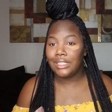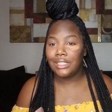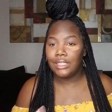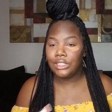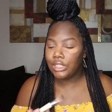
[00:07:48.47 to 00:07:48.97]

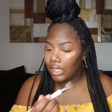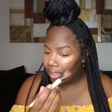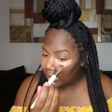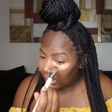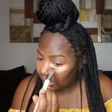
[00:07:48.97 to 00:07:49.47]
Aaliyah
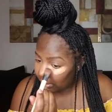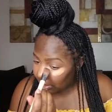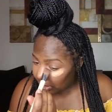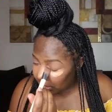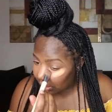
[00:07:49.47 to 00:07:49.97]
J
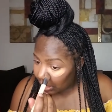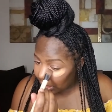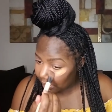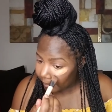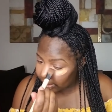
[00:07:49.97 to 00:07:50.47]
a
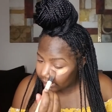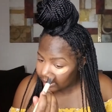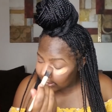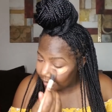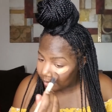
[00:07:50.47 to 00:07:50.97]
lot
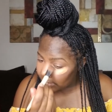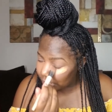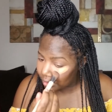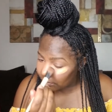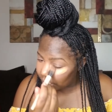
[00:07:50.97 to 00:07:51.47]
because I've been
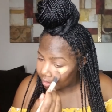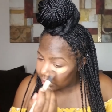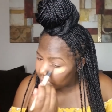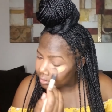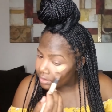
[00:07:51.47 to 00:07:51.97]
watching her for
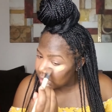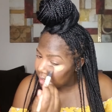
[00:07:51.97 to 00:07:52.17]
years,